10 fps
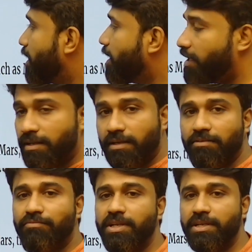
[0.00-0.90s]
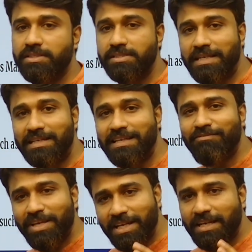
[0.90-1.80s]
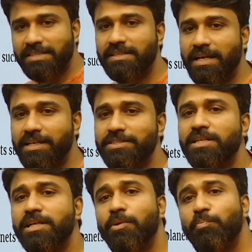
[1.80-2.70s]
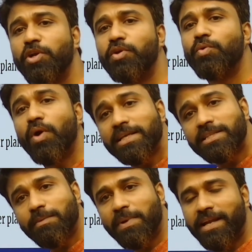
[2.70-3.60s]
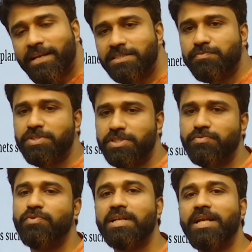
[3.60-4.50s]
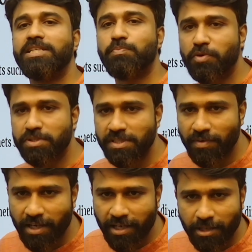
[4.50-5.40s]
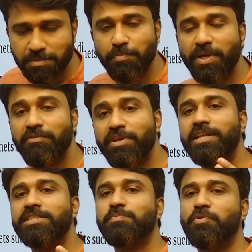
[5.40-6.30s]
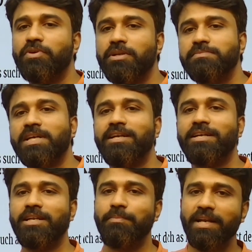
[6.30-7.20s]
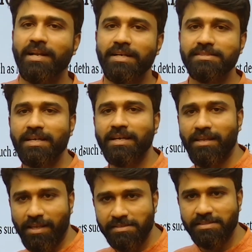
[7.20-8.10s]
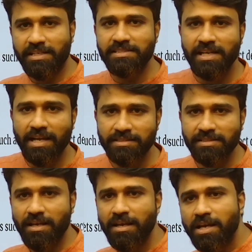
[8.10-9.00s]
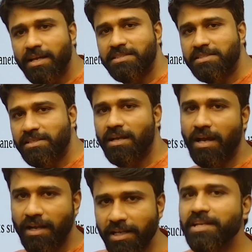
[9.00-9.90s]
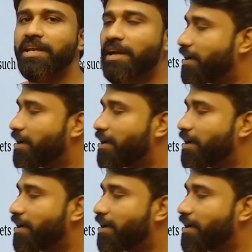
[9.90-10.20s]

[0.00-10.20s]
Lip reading: Here Venus getting very less attention compared to other planets which were explored several times by various programs conducted by NASA, ESA, JAXA, Russia and India.